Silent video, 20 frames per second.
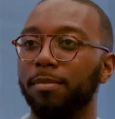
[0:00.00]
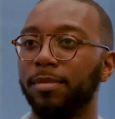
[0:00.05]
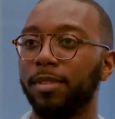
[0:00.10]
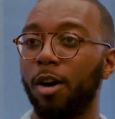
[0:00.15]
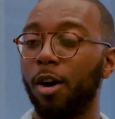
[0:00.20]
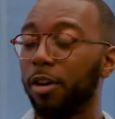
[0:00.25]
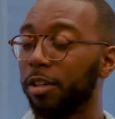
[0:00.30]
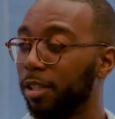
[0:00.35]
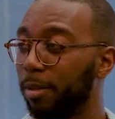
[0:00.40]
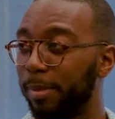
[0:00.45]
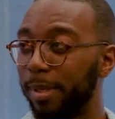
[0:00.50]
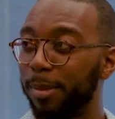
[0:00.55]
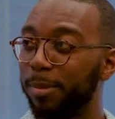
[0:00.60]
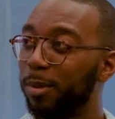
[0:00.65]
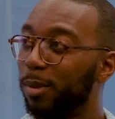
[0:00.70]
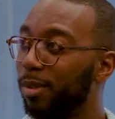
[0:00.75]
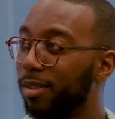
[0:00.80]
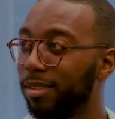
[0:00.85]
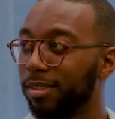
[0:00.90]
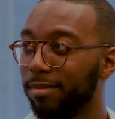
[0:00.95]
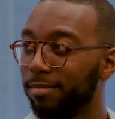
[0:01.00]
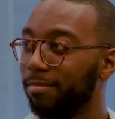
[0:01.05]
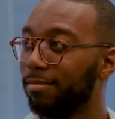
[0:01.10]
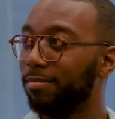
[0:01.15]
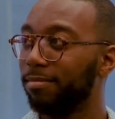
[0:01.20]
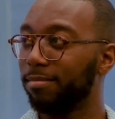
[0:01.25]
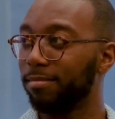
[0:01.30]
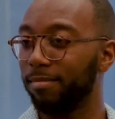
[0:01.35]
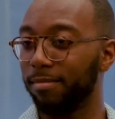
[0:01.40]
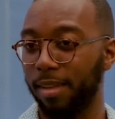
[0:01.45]
talking to people
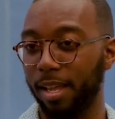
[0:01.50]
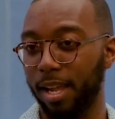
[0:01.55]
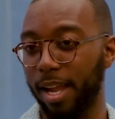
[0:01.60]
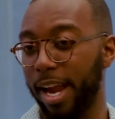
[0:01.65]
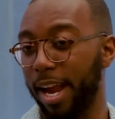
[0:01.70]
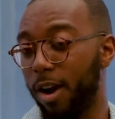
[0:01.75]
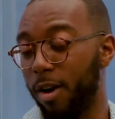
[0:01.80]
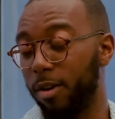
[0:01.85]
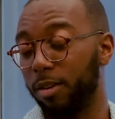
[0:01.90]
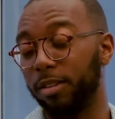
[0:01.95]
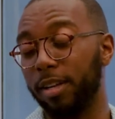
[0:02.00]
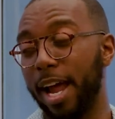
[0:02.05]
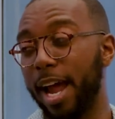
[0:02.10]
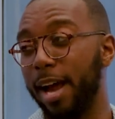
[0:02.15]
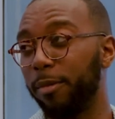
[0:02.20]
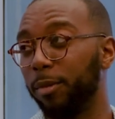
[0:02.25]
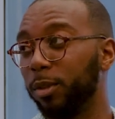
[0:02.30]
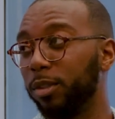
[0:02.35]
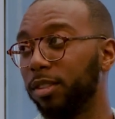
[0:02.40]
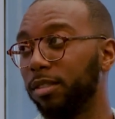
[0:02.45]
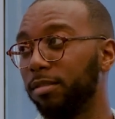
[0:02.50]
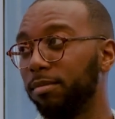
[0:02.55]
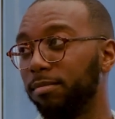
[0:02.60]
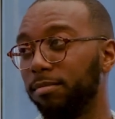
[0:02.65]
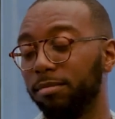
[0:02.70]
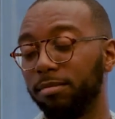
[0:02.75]
on average